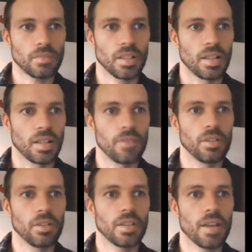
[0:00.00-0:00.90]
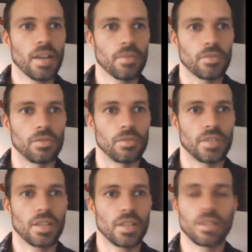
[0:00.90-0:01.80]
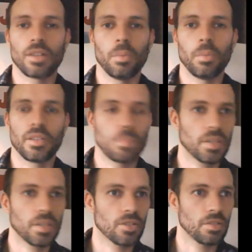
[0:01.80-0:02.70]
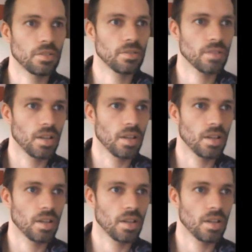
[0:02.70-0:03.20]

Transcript: cleverly enough, after taking topless pictures,